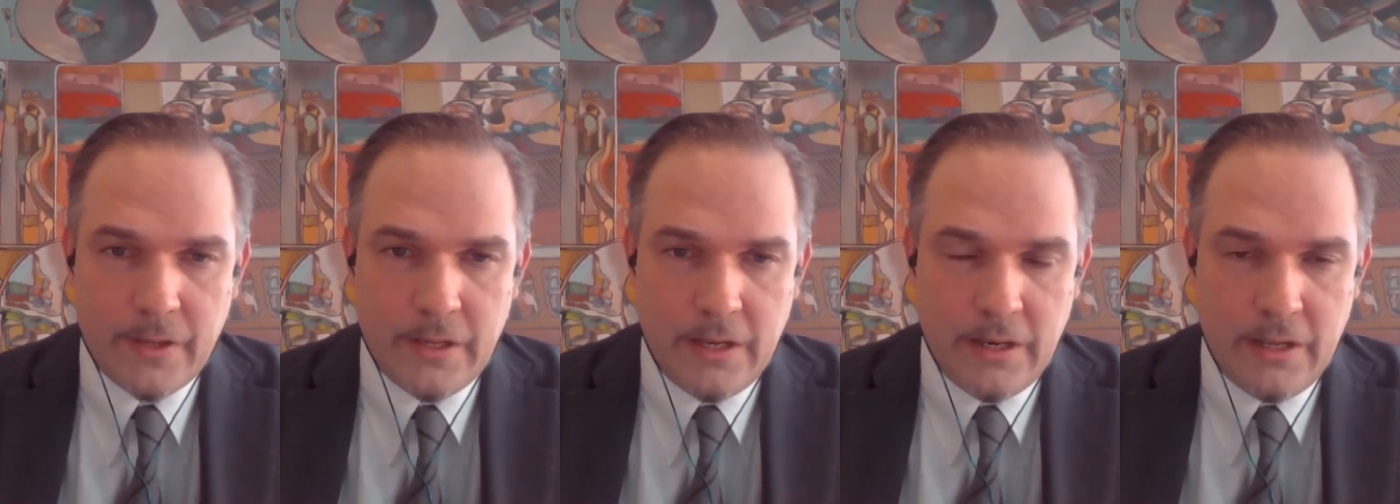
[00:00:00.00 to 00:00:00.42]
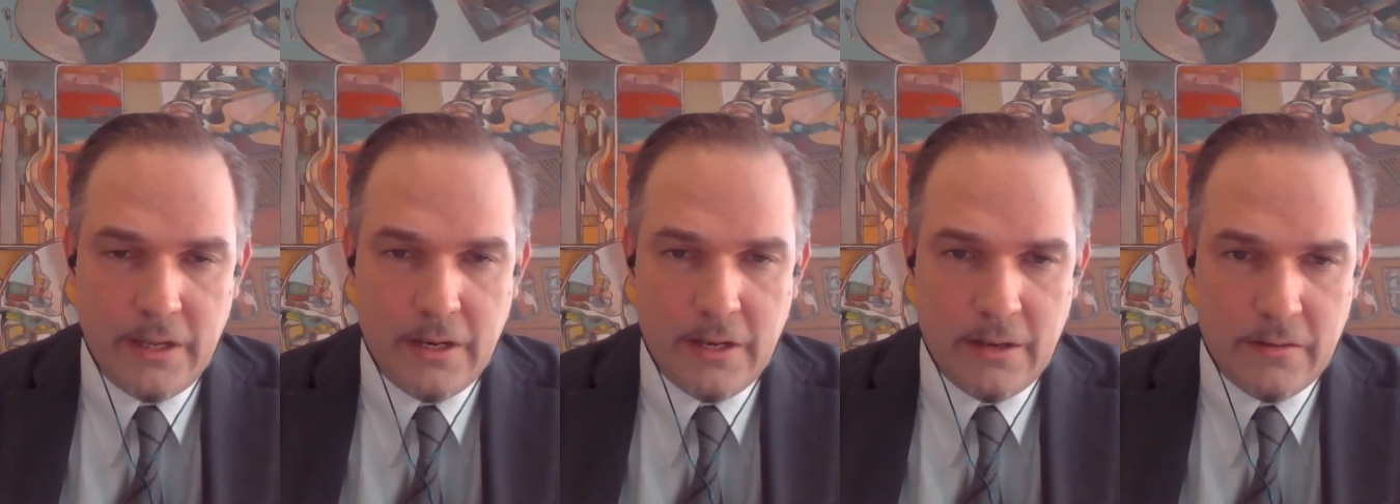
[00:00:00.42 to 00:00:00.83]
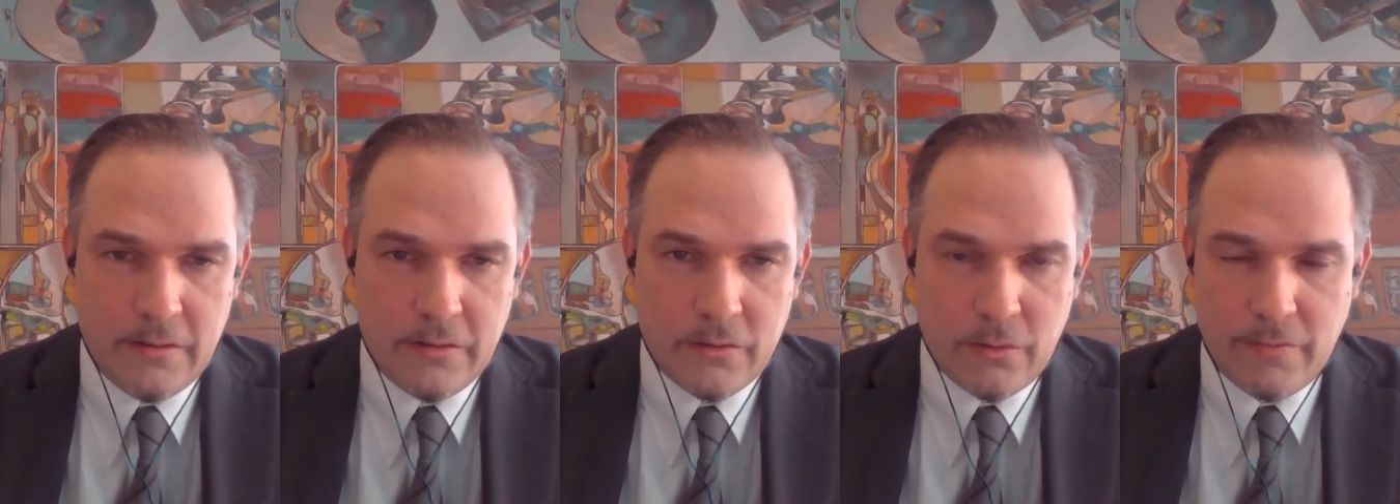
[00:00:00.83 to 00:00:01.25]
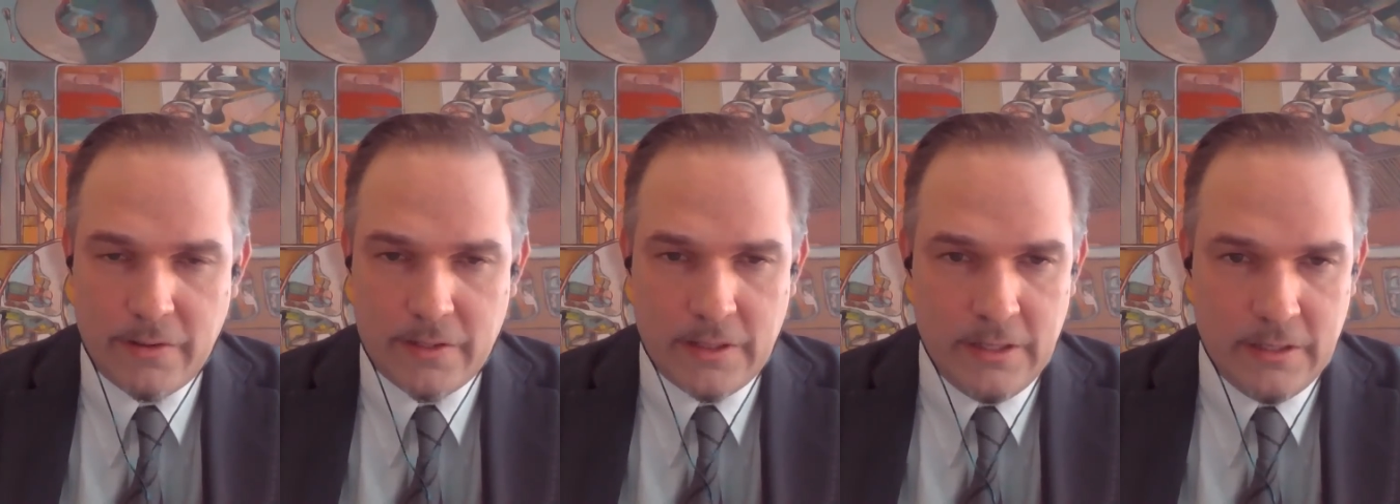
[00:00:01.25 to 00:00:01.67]
in sort
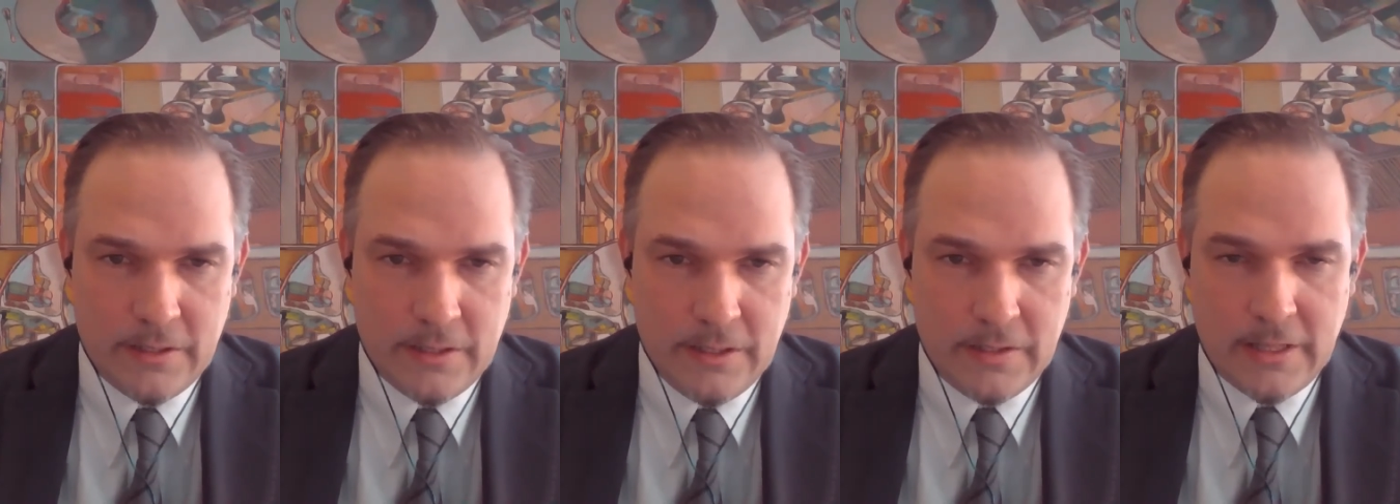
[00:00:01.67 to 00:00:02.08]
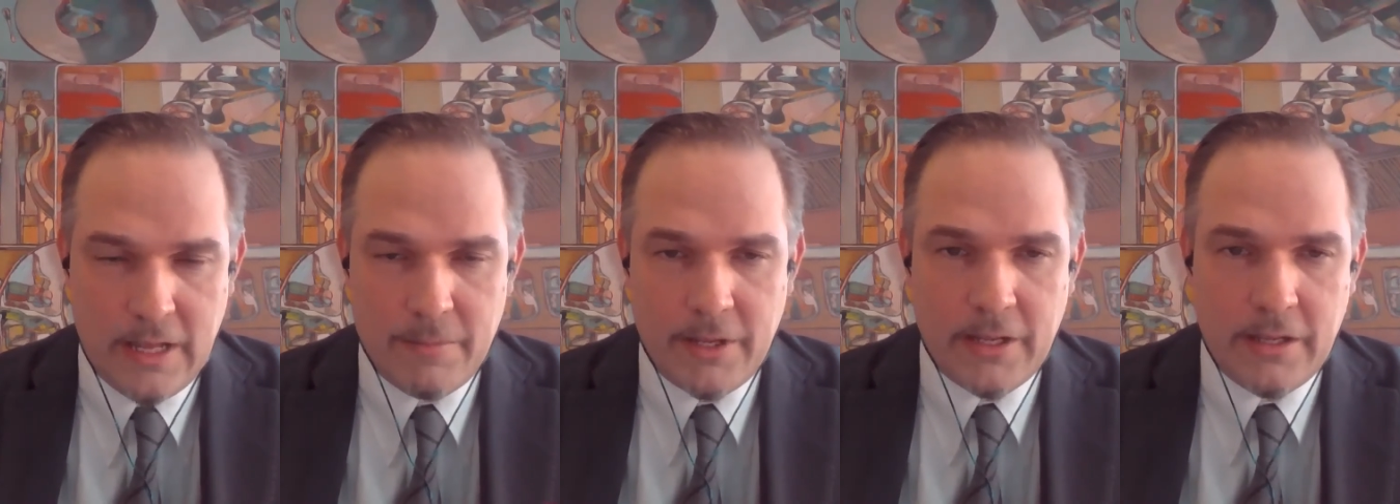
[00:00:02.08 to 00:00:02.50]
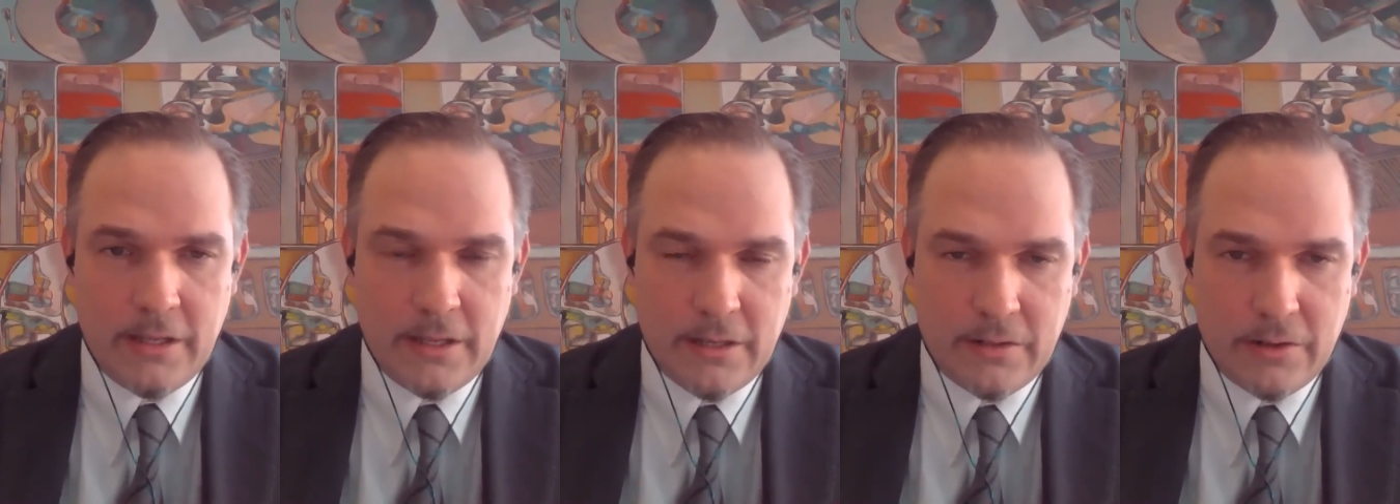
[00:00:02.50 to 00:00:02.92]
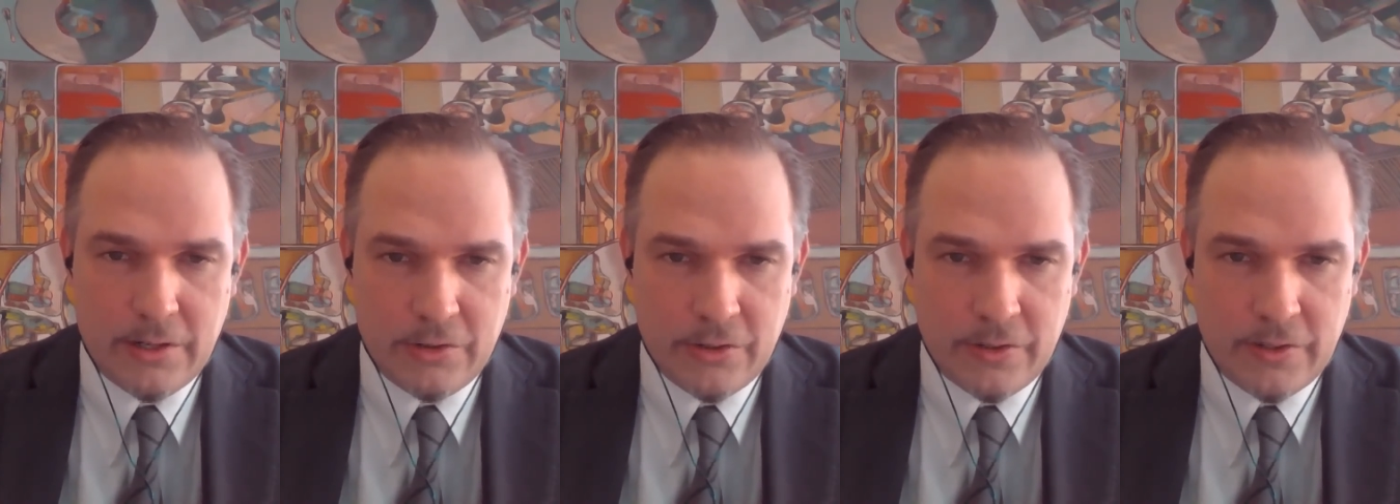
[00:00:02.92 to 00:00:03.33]
of Islamic
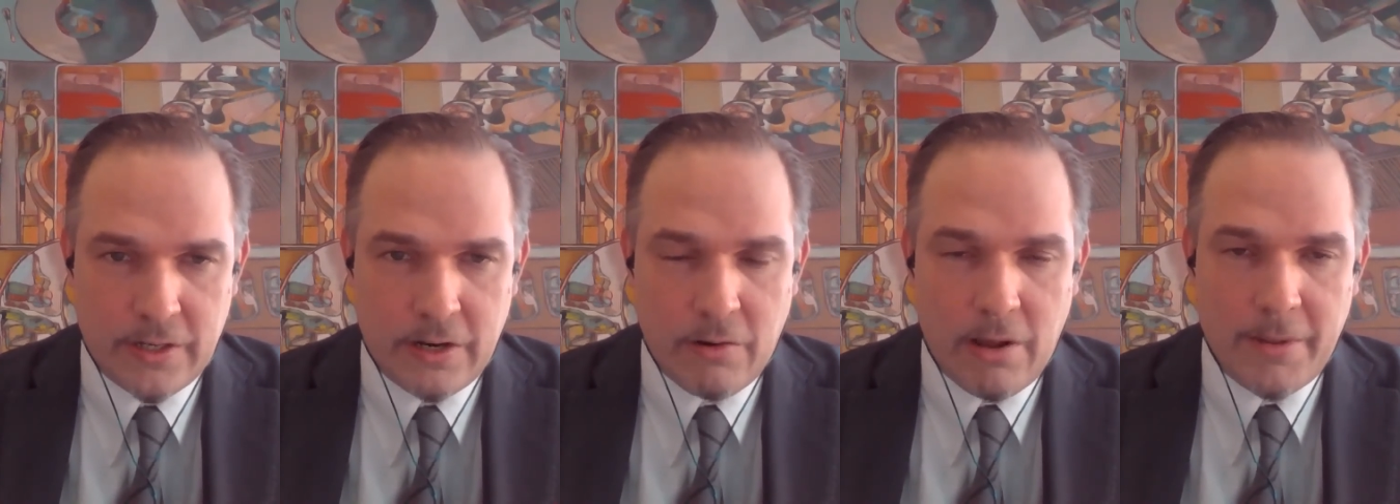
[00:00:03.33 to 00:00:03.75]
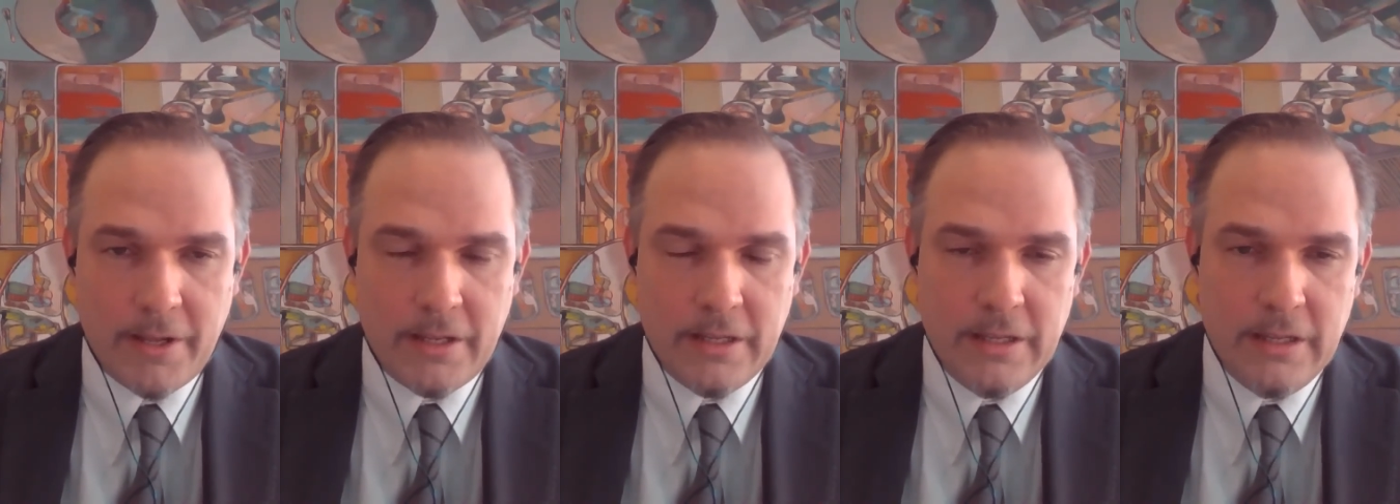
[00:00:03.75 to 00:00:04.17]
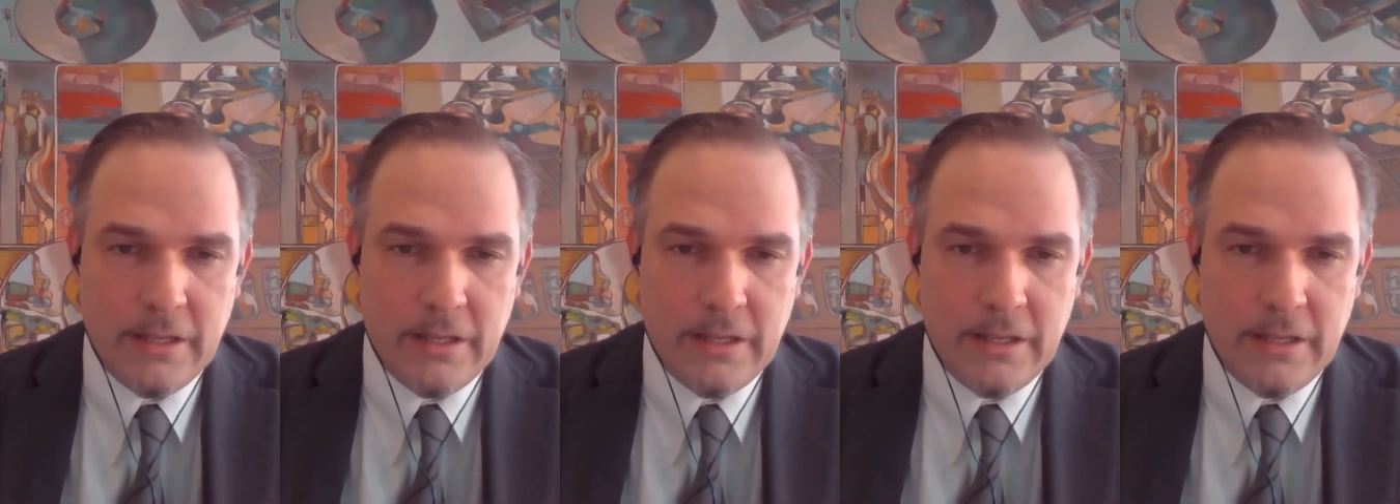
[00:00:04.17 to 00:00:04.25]
traditions and Arabic